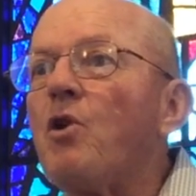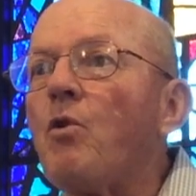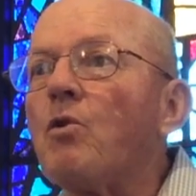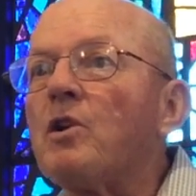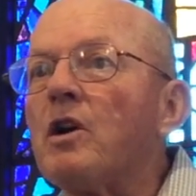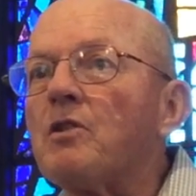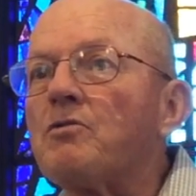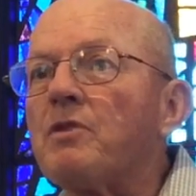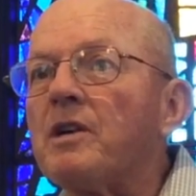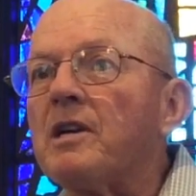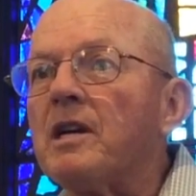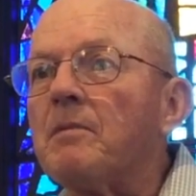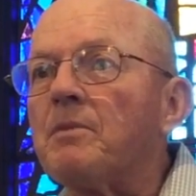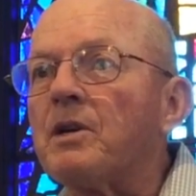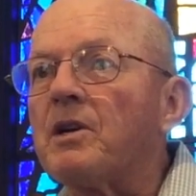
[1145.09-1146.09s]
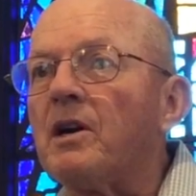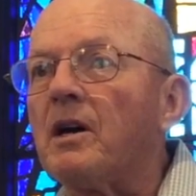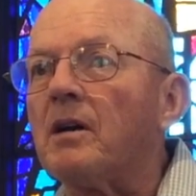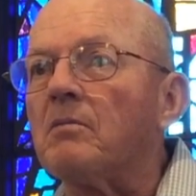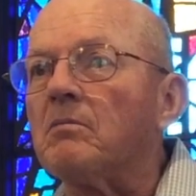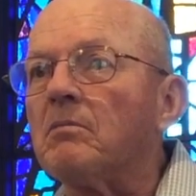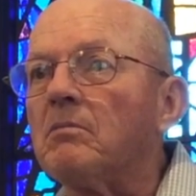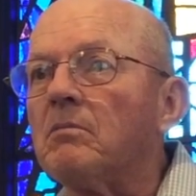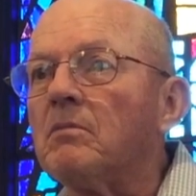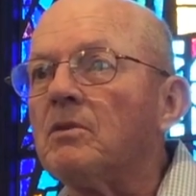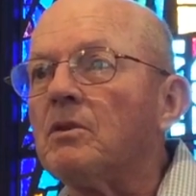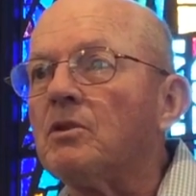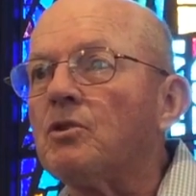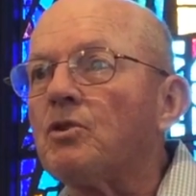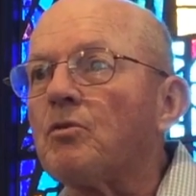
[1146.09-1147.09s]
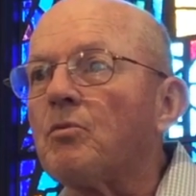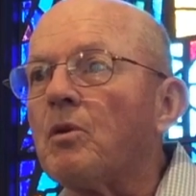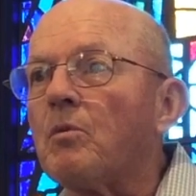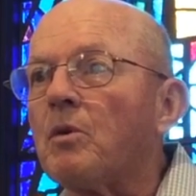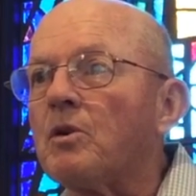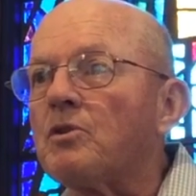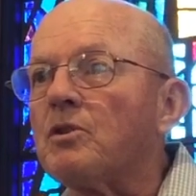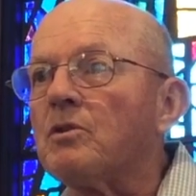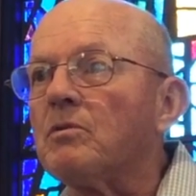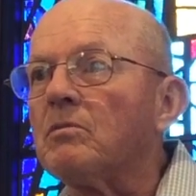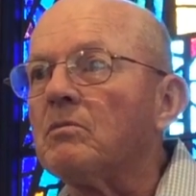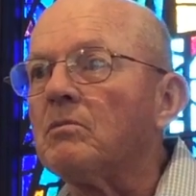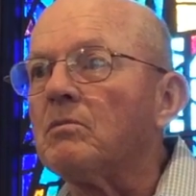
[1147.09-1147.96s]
whole country came to God during World War II.